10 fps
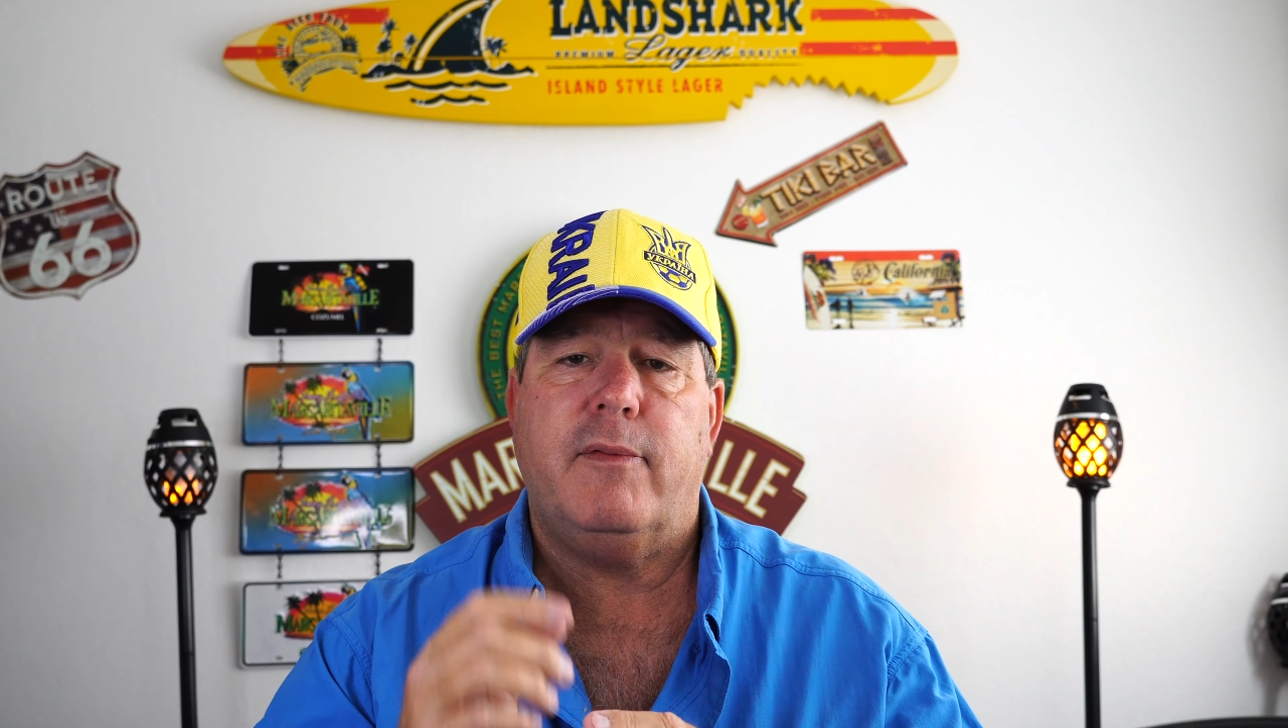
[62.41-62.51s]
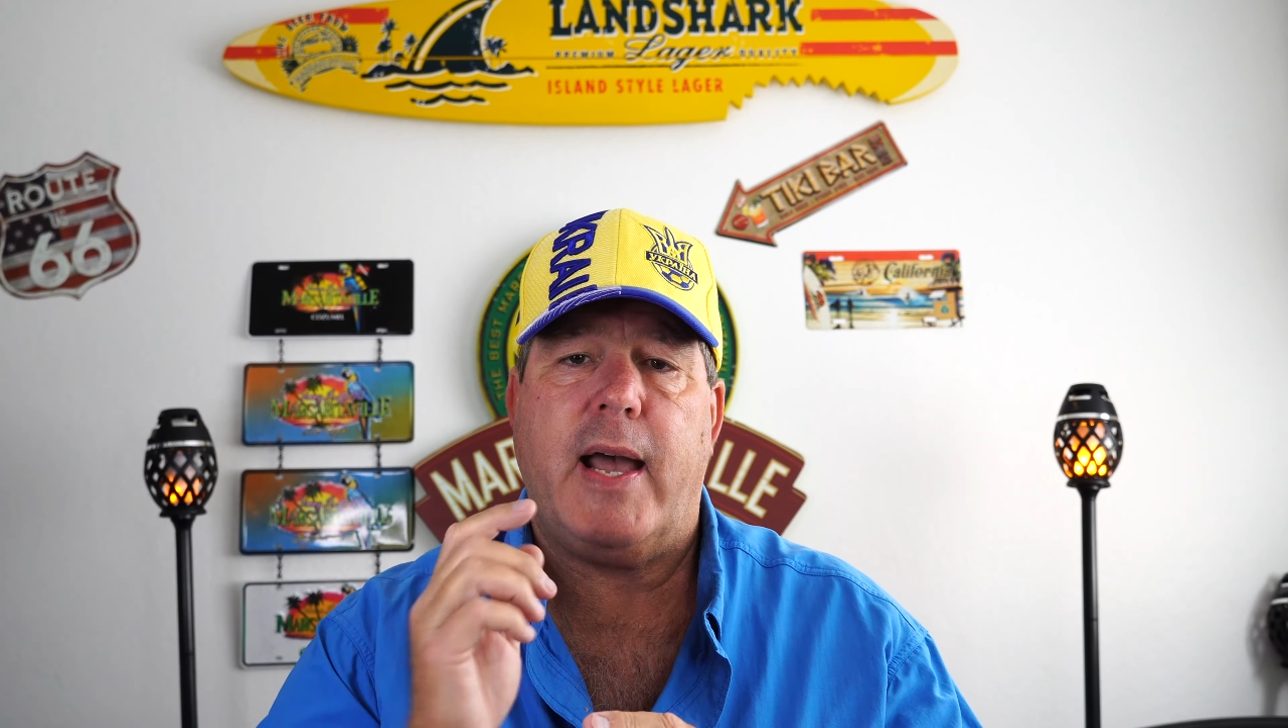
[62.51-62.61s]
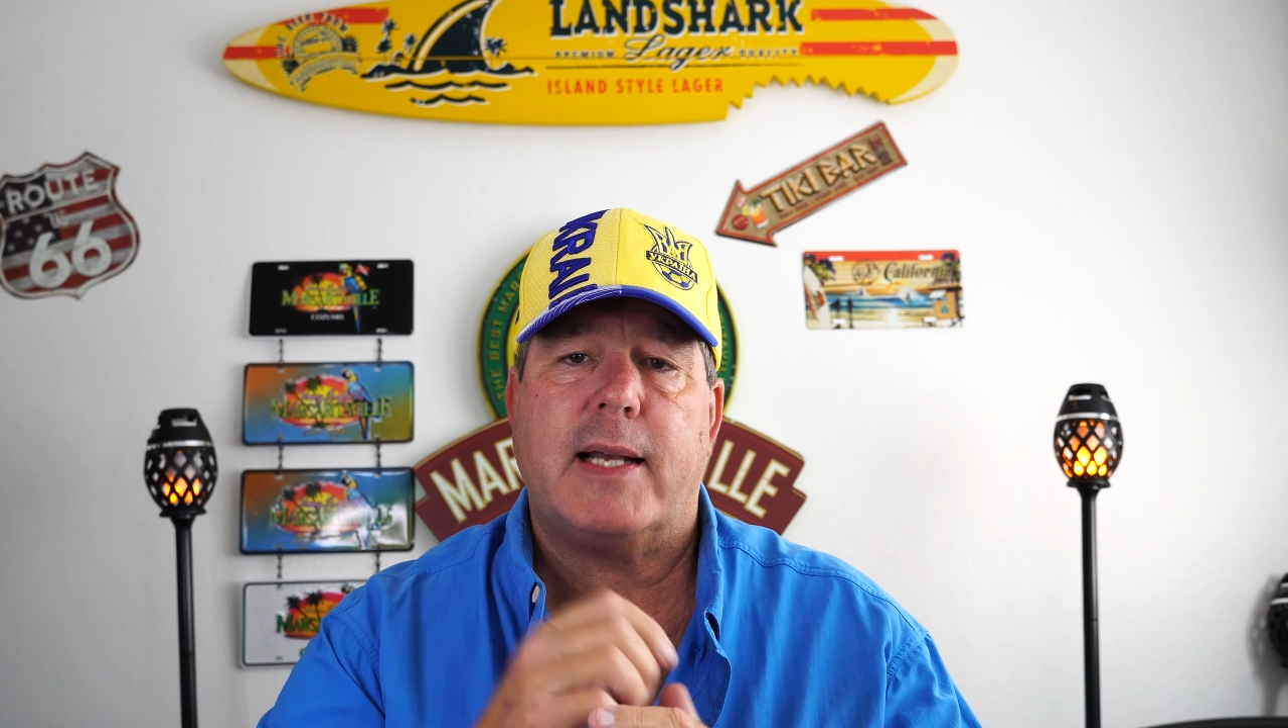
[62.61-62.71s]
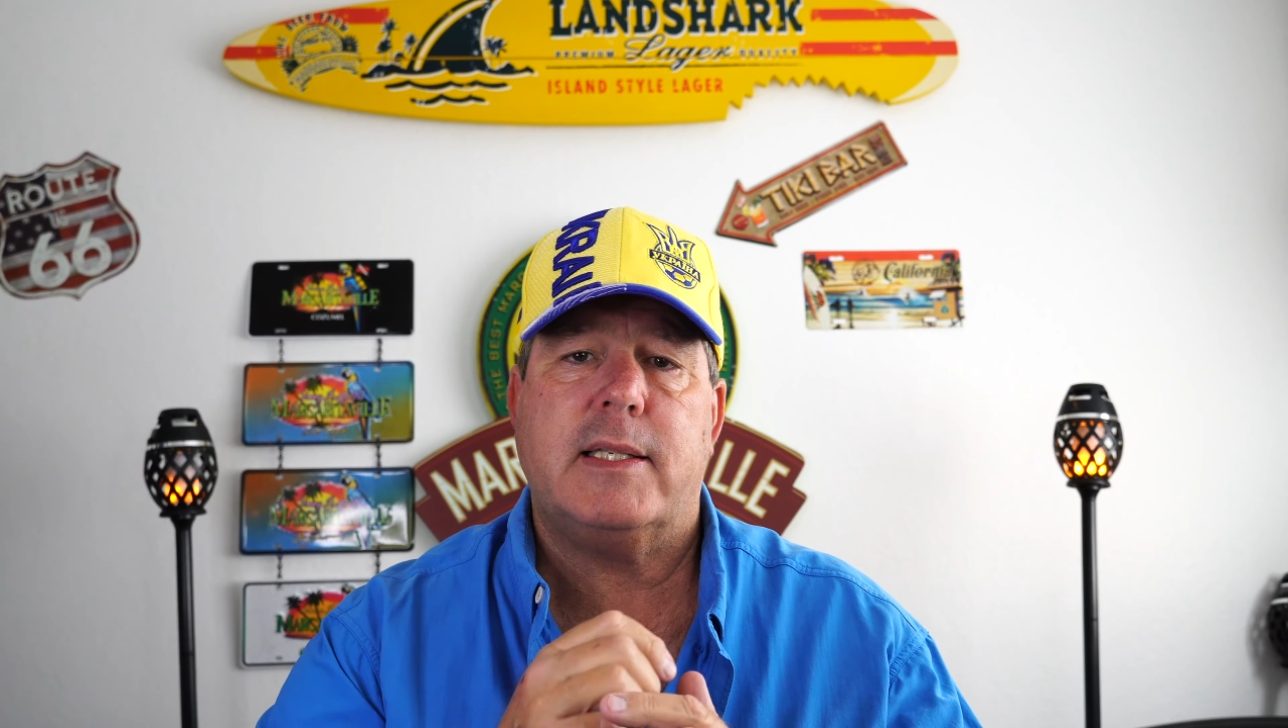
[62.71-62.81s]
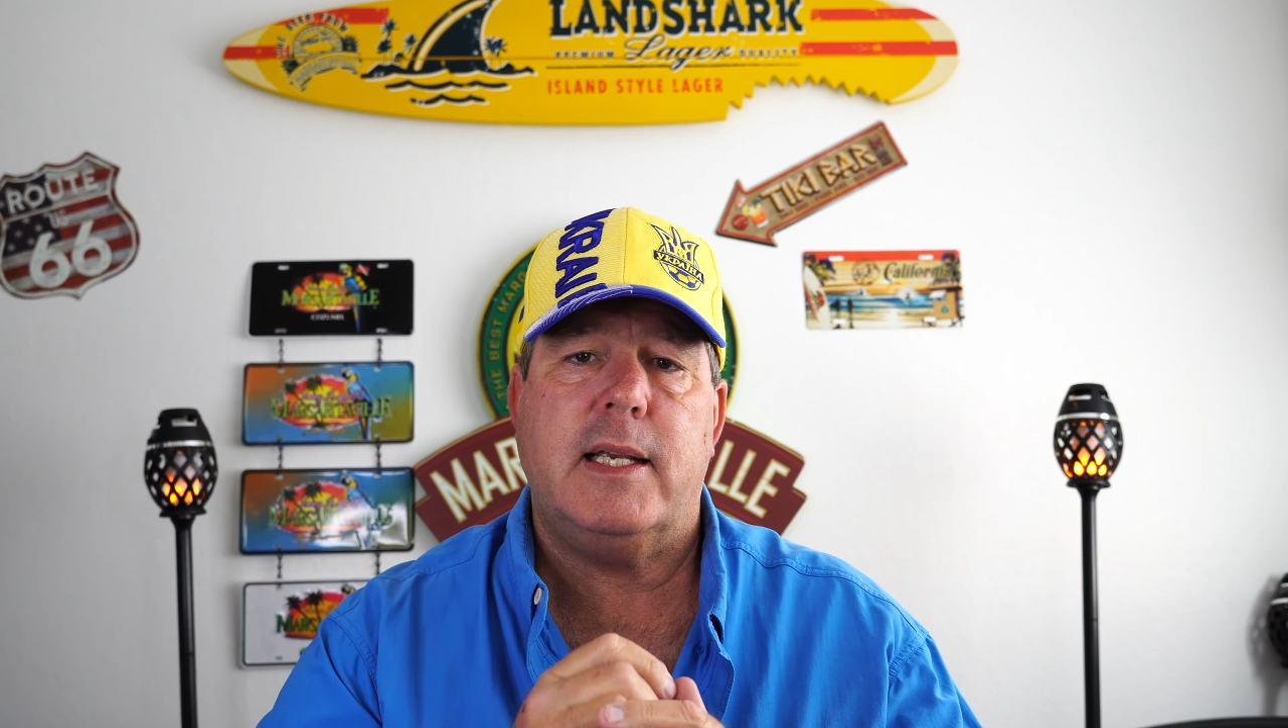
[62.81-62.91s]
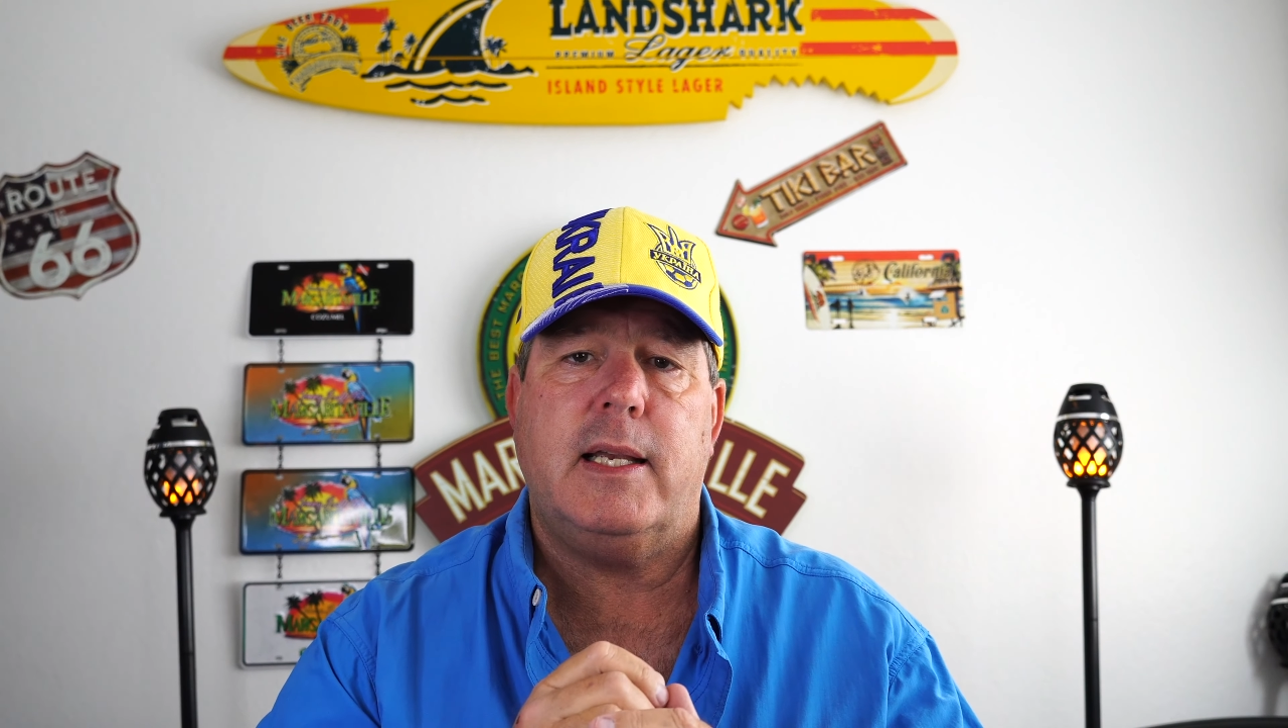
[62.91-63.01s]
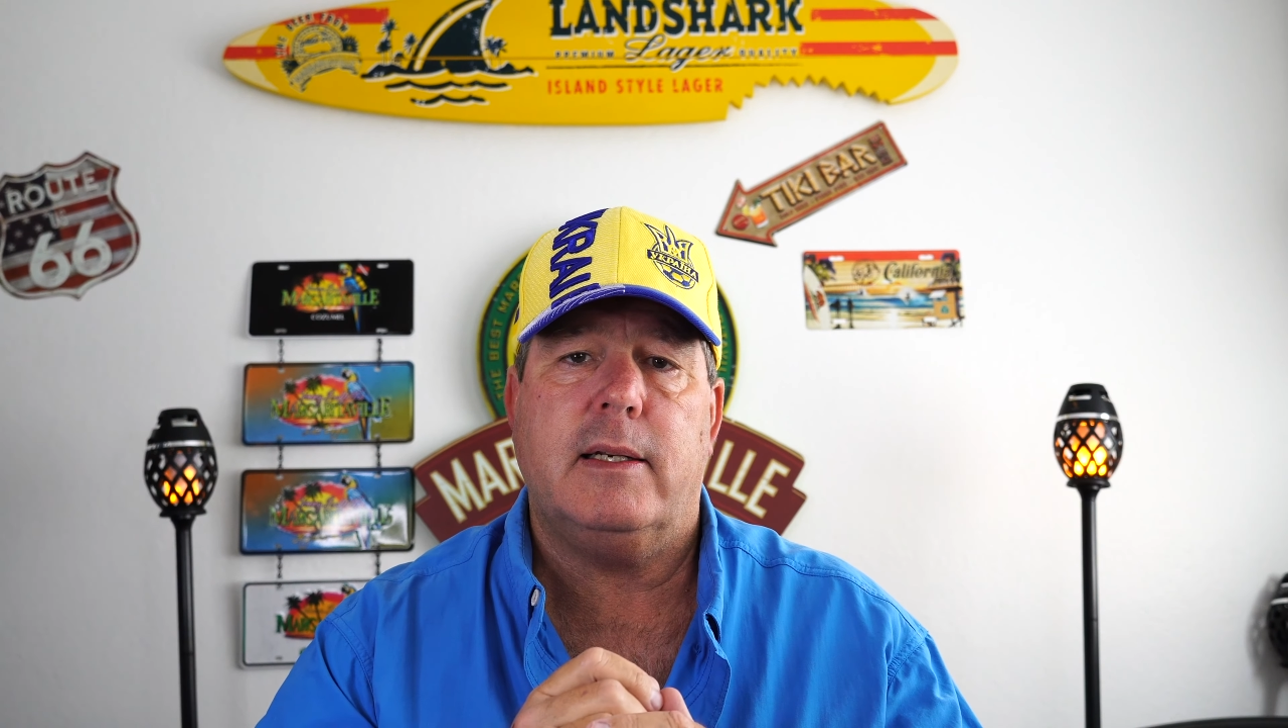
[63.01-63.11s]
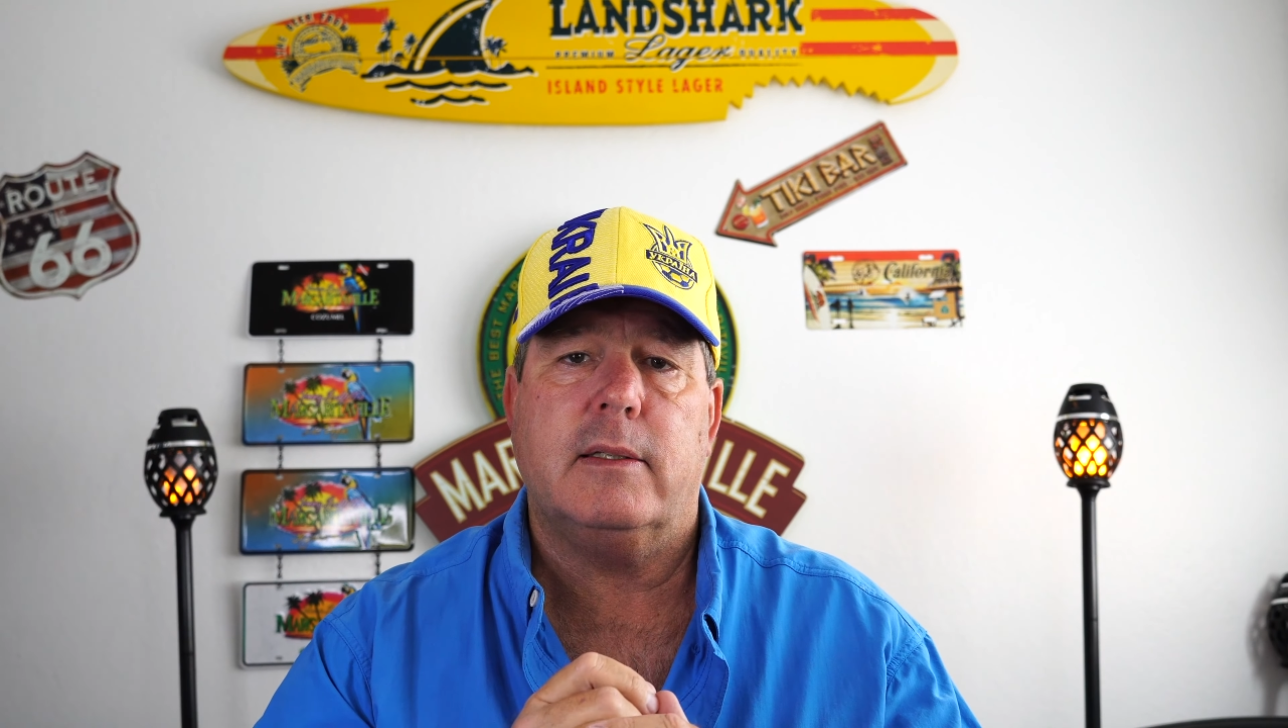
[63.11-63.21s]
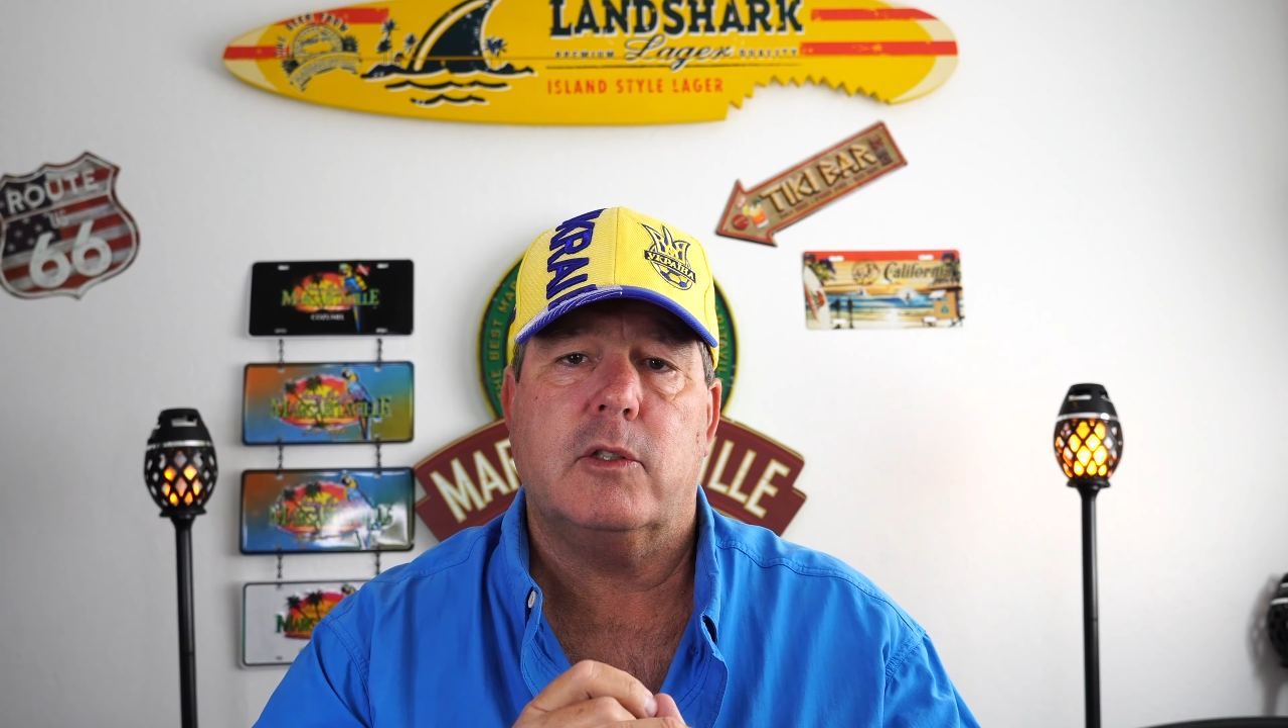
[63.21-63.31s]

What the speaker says: vaccine,